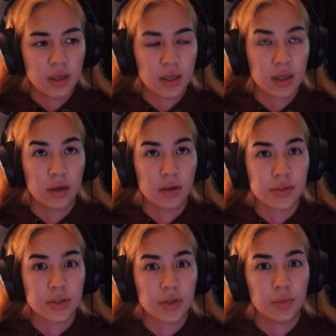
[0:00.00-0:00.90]
it
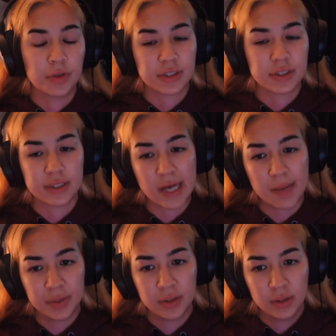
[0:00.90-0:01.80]
also puts it to top
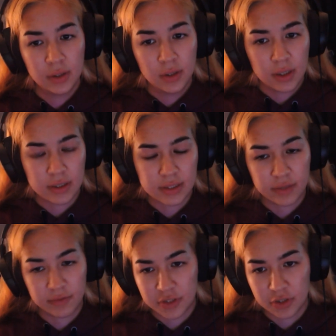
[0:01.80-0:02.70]
instead yeah. of
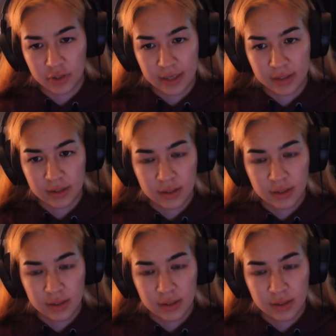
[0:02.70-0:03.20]
into your hand.